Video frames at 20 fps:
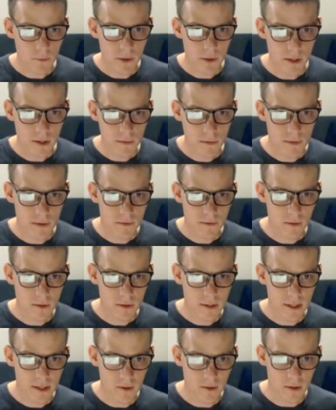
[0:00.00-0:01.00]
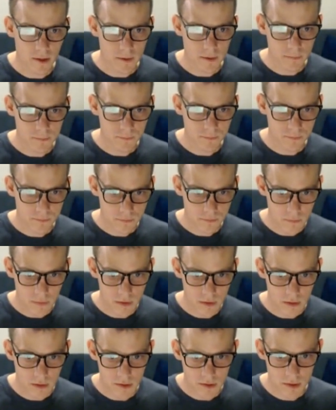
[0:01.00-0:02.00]
Well, take a look.
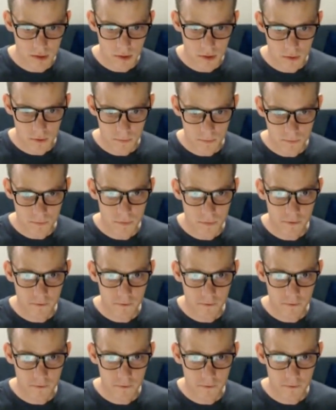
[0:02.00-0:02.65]
So